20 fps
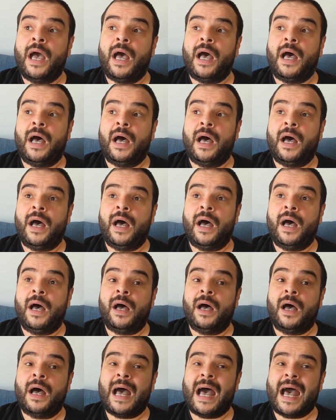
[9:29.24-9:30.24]

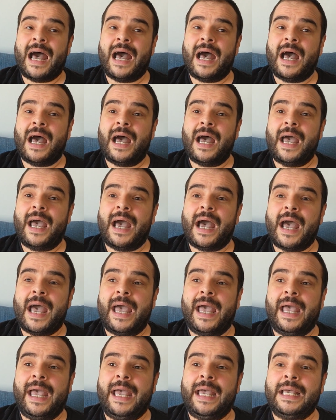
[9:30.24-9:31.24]
uh,
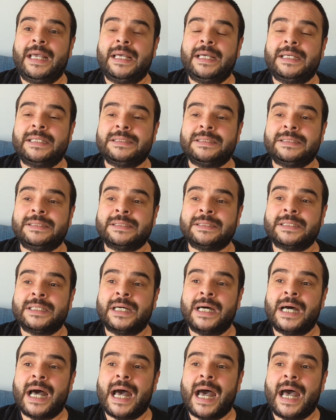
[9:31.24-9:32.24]
and
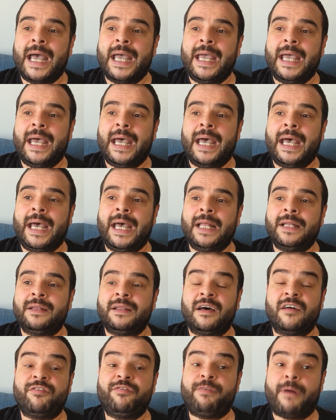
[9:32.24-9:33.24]
uh, I had
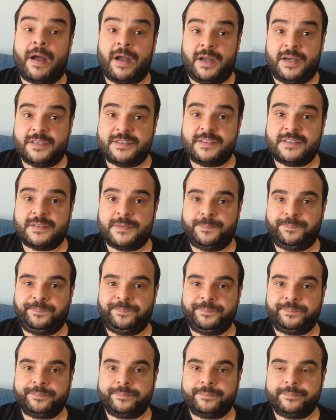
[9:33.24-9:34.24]
fungus
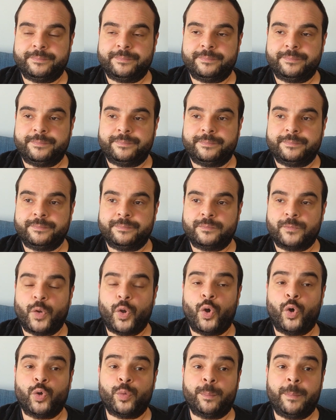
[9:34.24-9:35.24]

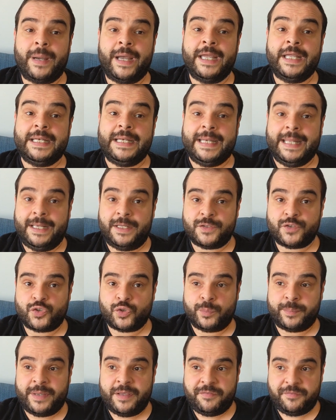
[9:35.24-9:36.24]
on my nails,
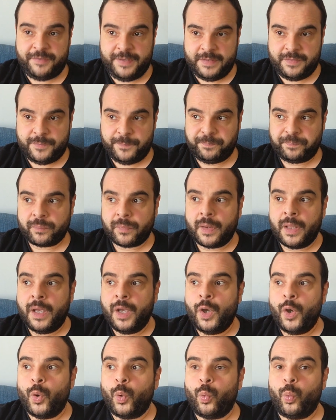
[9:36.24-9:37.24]
on my feet,
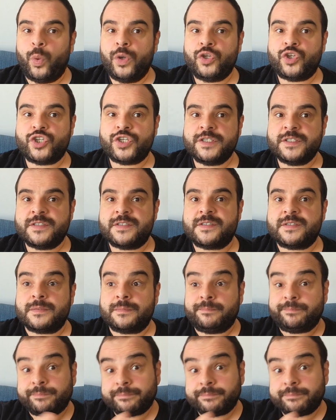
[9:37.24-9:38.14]
which is